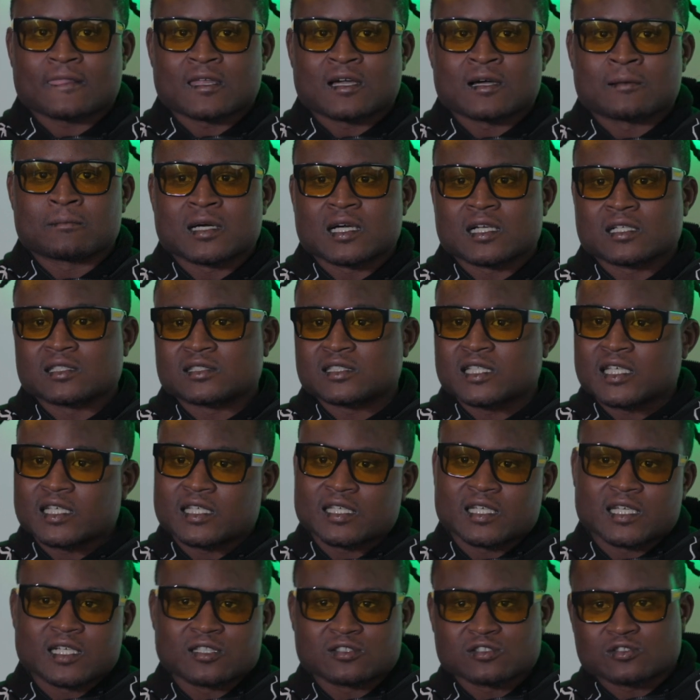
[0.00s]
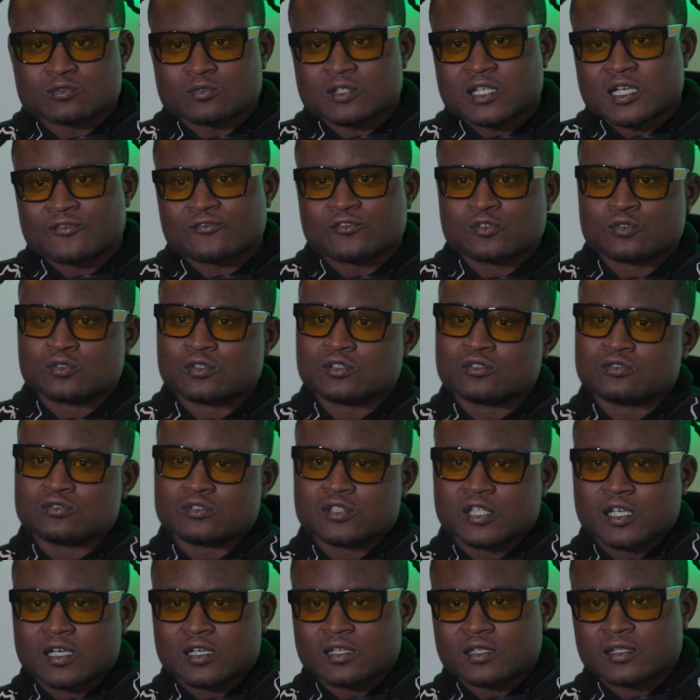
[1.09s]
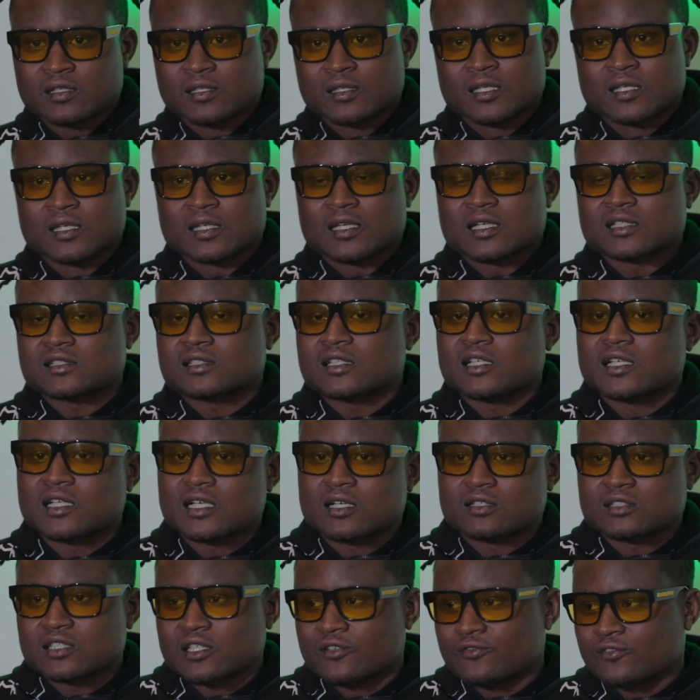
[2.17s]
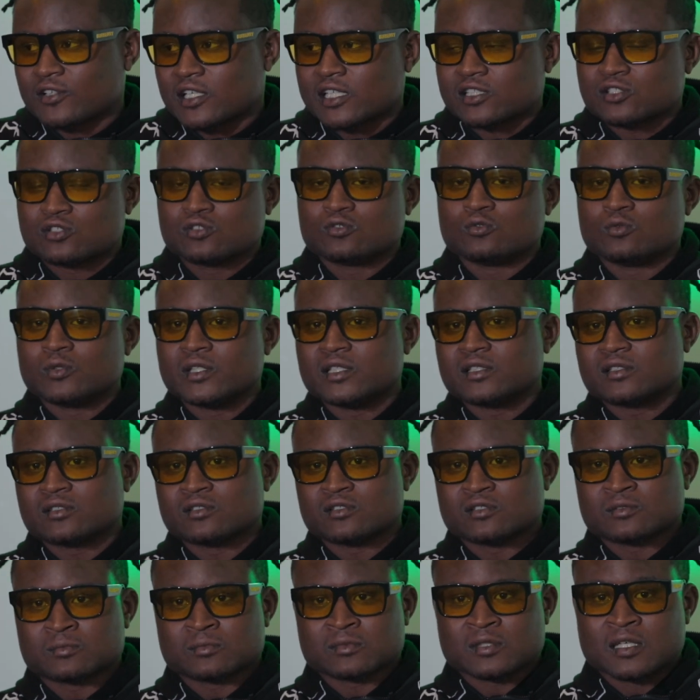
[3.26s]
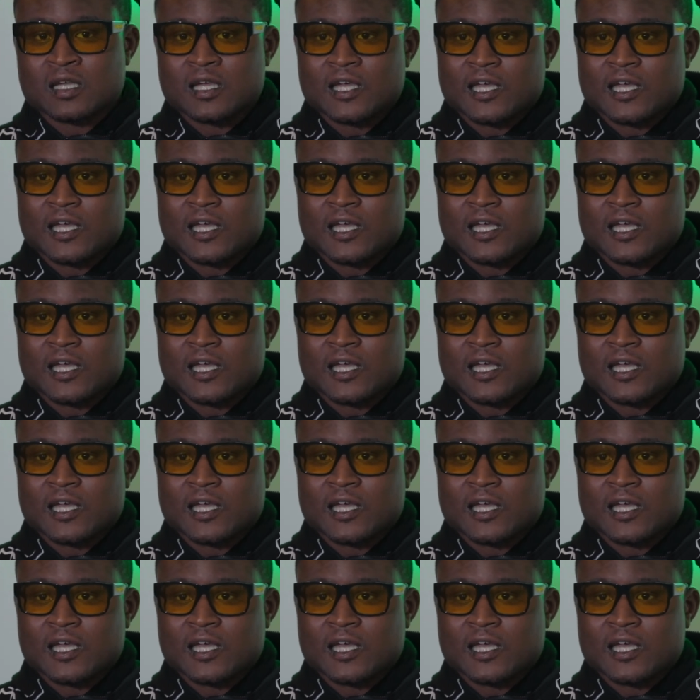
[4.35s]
I'm about to take it elsewhere. I flew to New York and I stayed out there for like 2 weeks. You know?